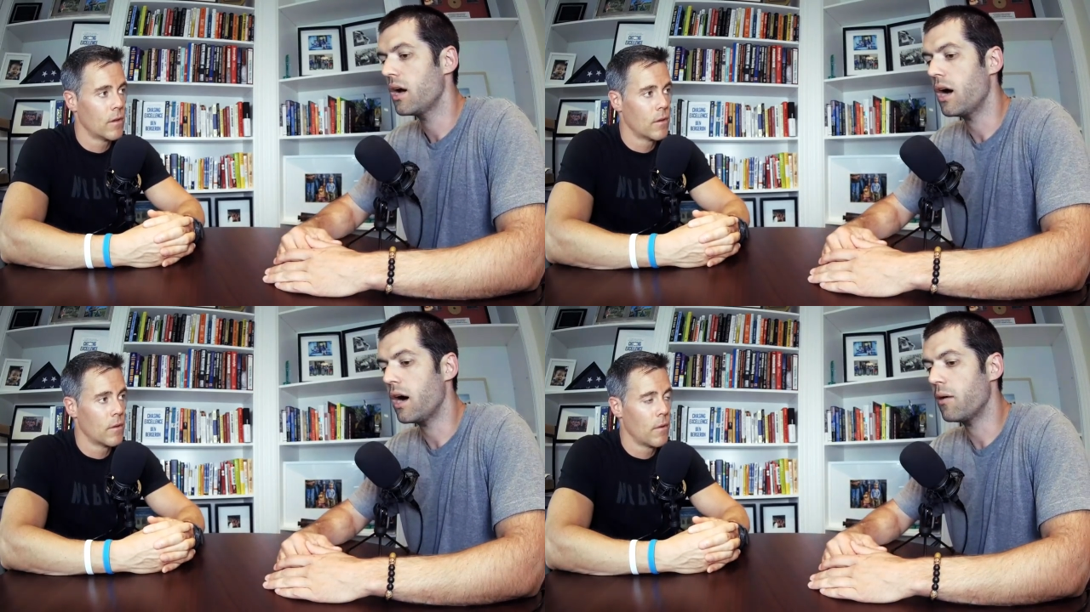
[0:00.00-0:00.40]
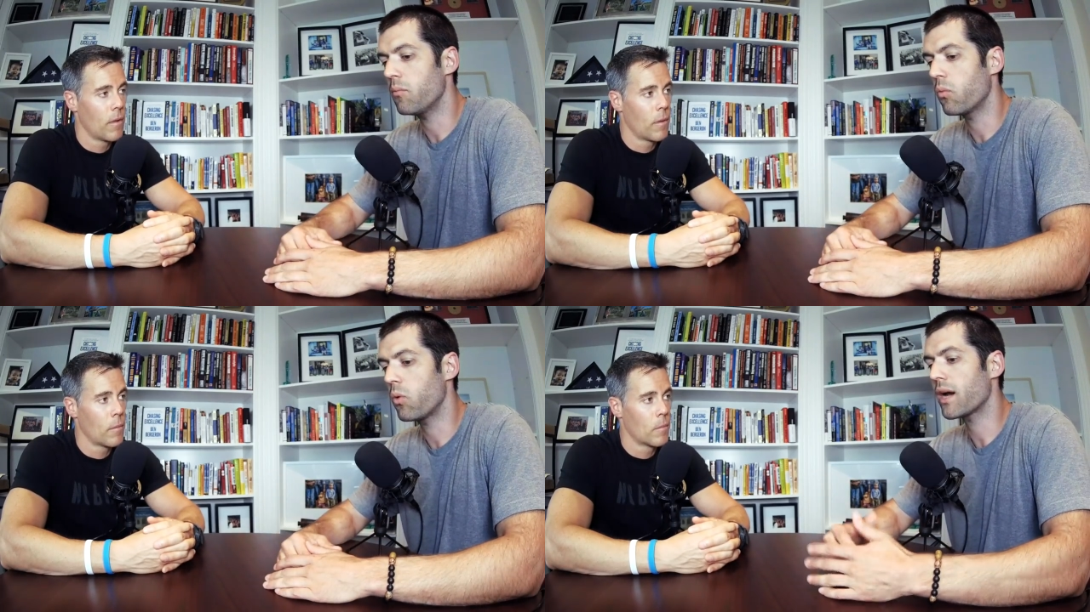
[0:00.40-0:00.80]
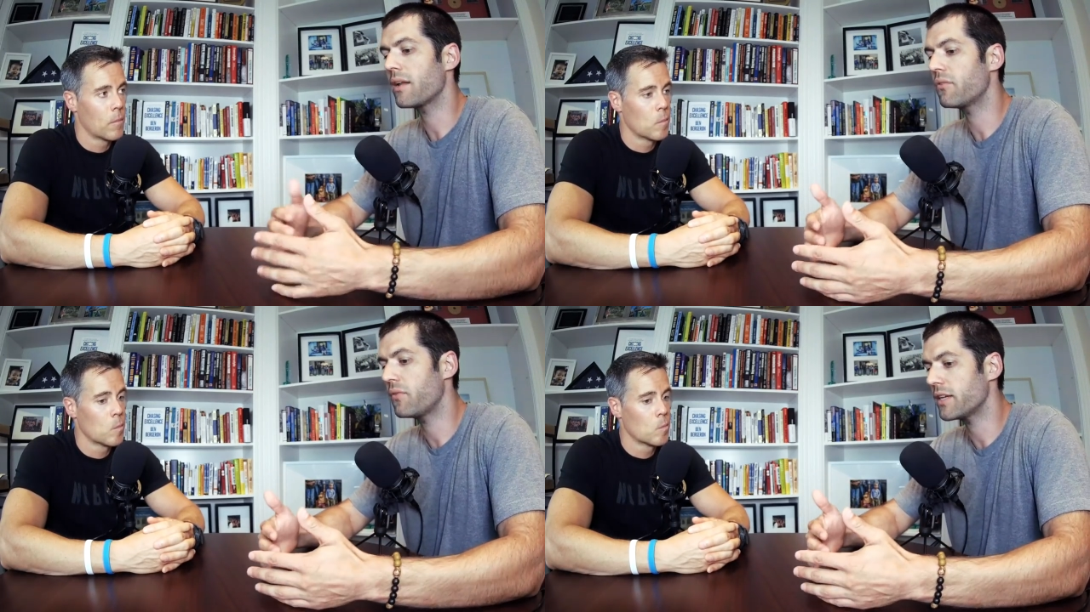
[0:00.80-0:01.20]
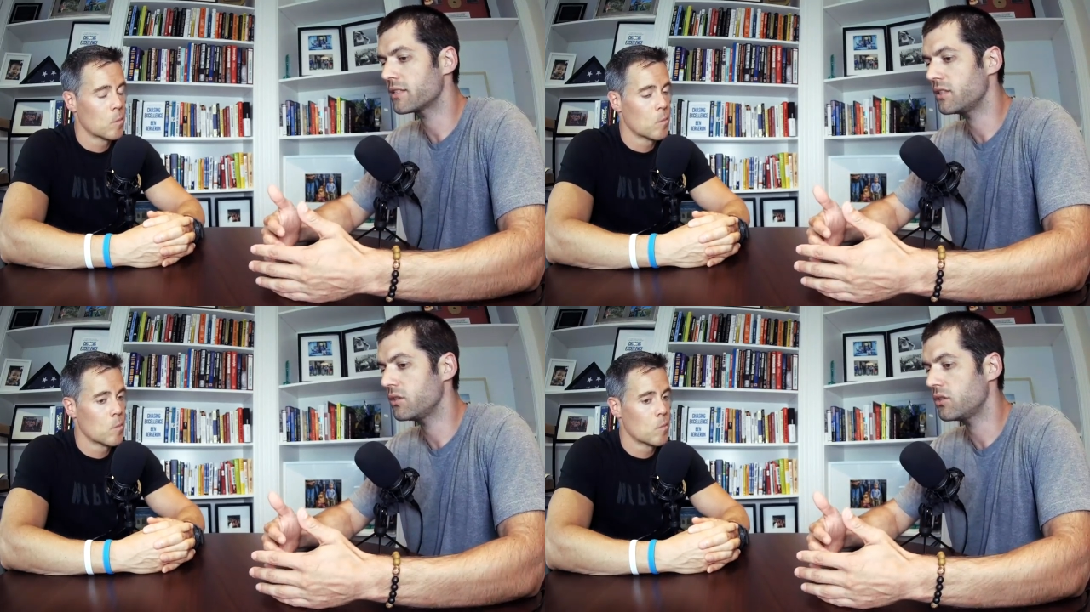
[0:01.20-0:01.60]
Speaker 1: um, what kind of
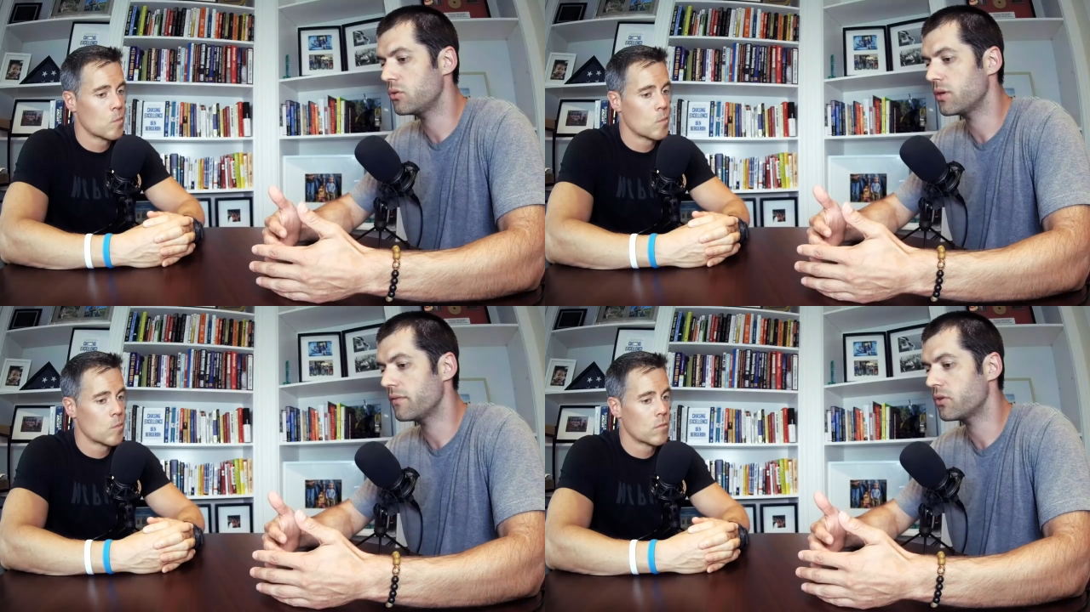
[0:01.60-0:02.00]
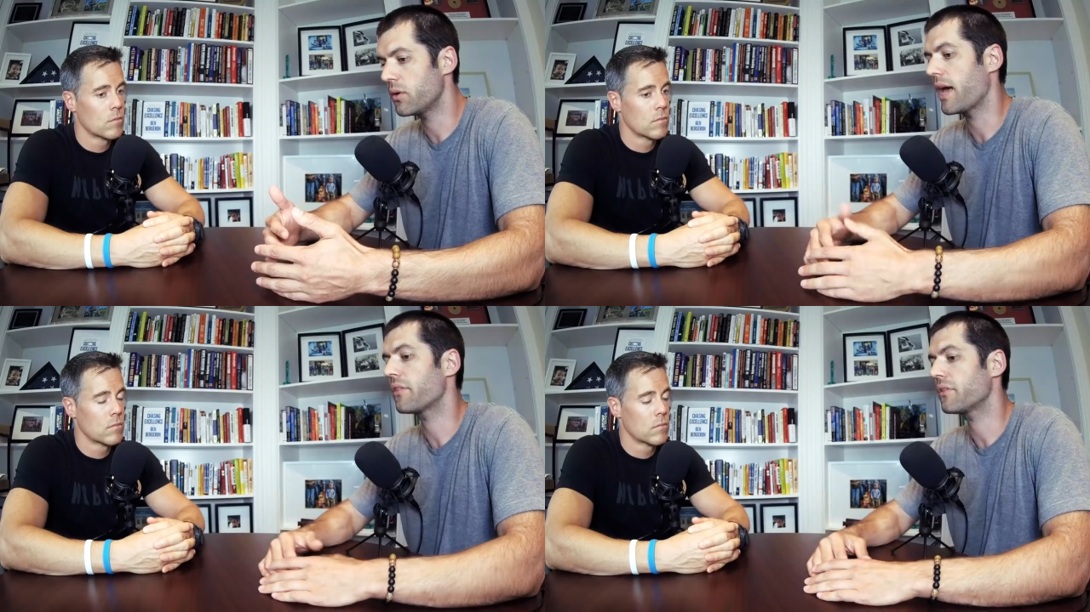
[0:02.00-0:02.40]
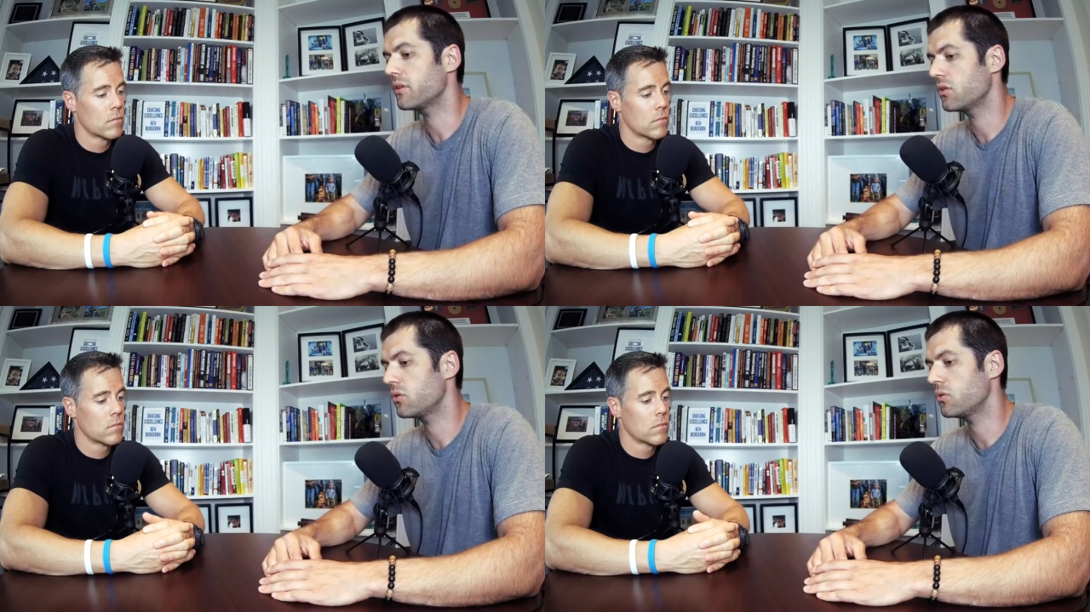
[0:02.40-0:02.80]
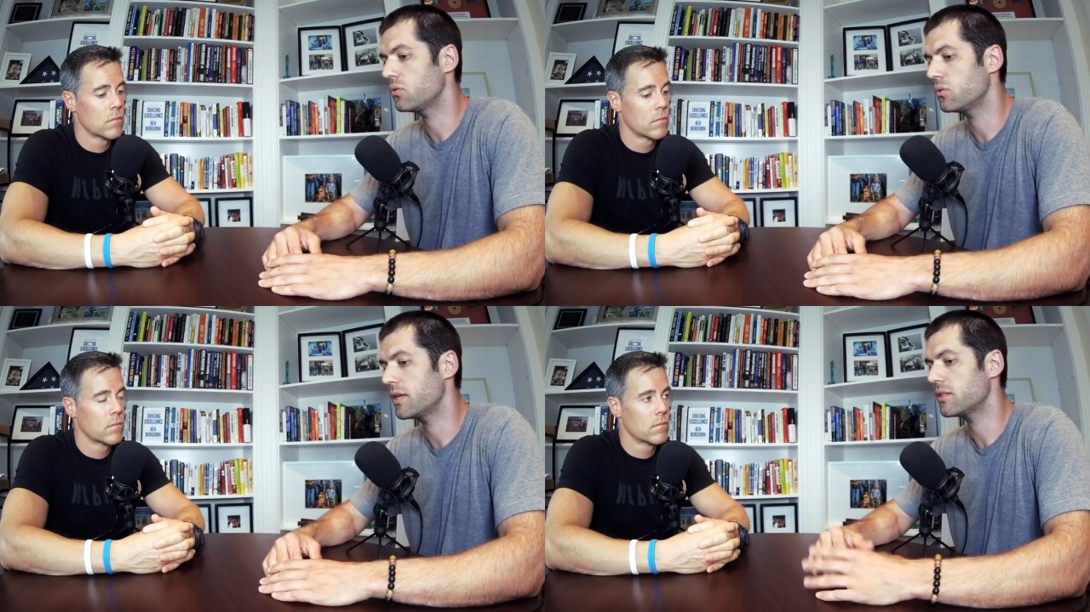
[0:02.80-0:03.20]
advice can, do you give to an athlete
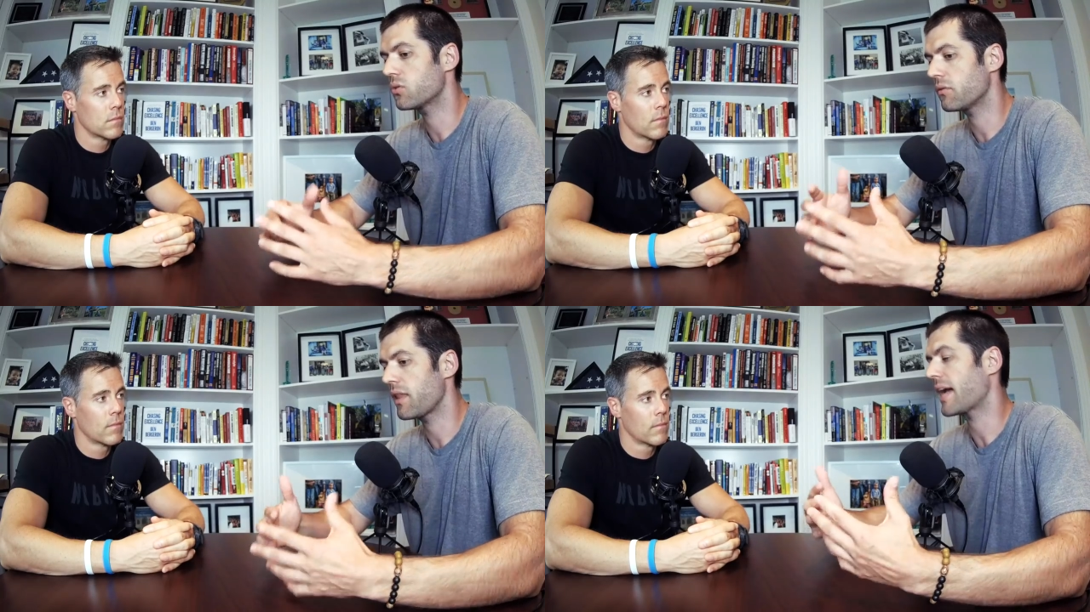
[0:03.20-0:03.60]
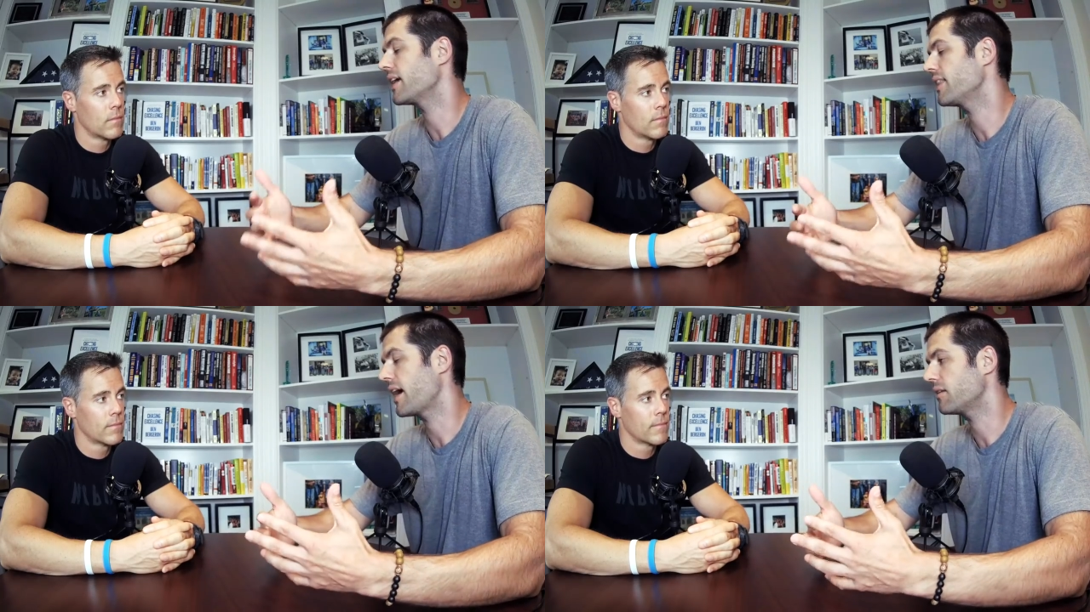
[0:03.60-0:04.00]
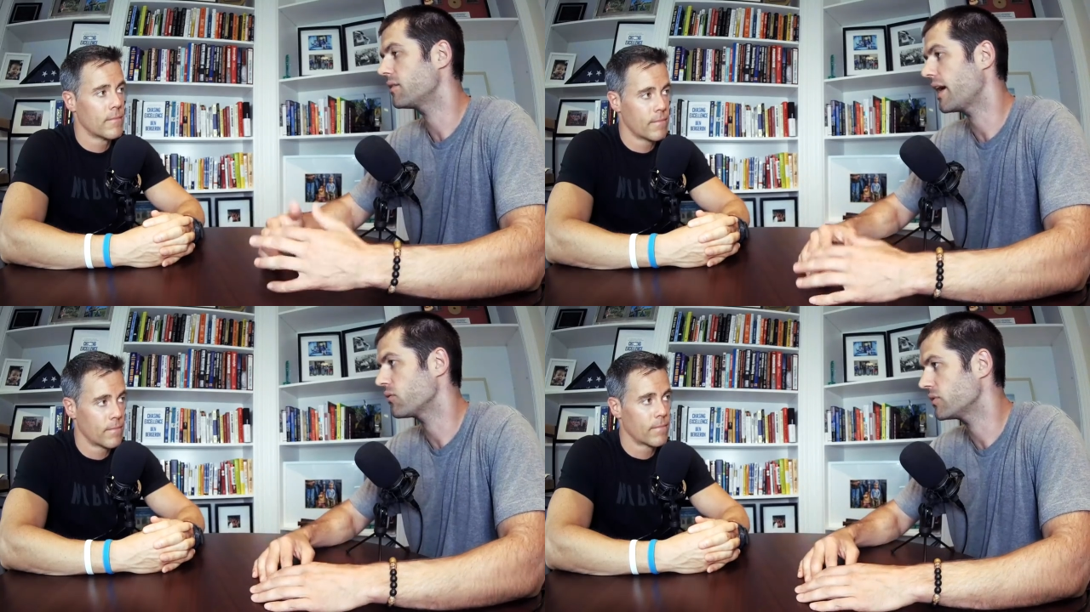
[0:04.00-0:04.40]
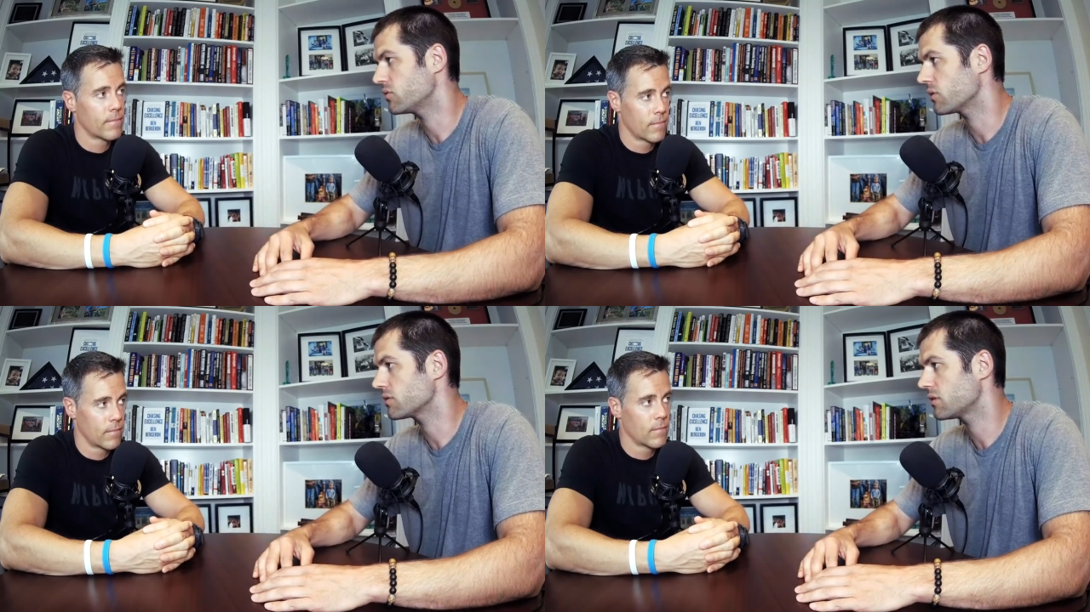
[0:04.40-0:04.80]
who is sort of lacking that that
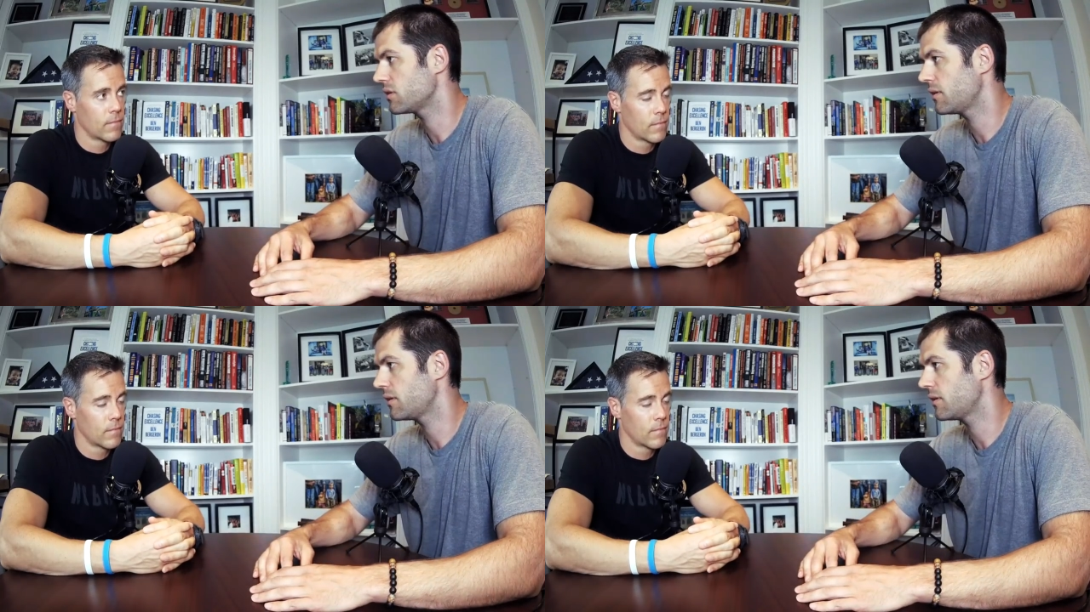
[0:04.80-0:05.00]
resource?